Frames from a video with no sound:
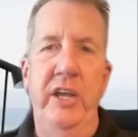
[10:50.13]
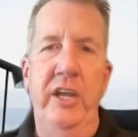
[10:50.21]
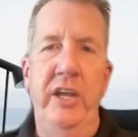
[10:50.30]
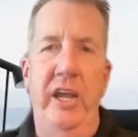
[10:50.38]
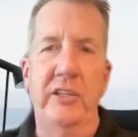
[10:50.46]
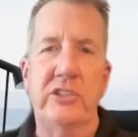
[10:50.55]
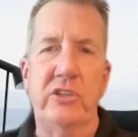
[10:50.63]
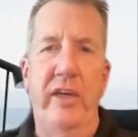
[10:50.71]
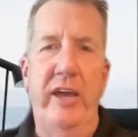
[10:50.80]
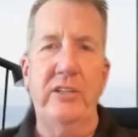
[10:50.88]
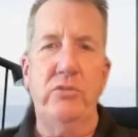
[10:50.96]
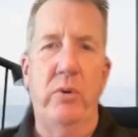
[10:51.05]
And so
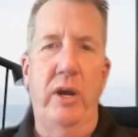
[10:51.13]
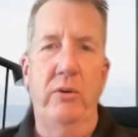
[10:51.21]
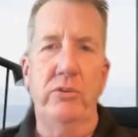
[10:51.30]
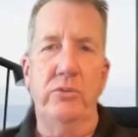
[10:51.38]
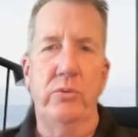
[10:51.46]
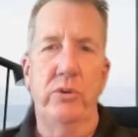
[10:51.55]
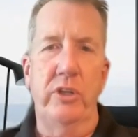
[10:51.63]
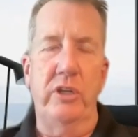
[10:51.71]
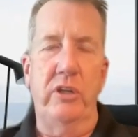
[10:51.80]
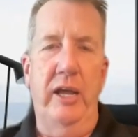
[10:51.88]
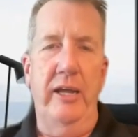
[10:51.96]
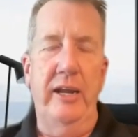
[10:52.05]
that's why I was really
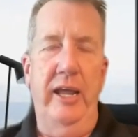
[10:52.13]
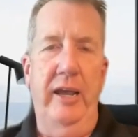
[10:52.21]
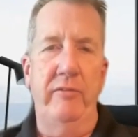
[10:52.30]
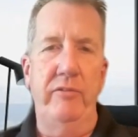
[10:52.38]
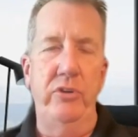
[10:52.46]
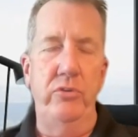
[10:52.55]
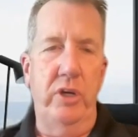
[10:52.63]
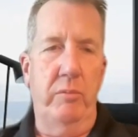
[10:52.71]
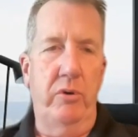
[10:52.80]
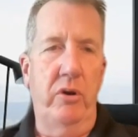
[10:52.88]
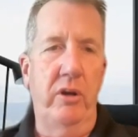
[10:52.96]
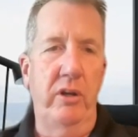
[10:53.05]
glad to have you
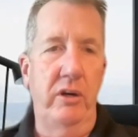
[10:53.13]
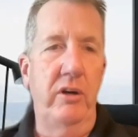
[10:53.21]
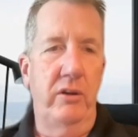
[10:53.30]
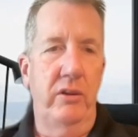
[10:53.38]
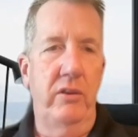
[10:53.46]
come on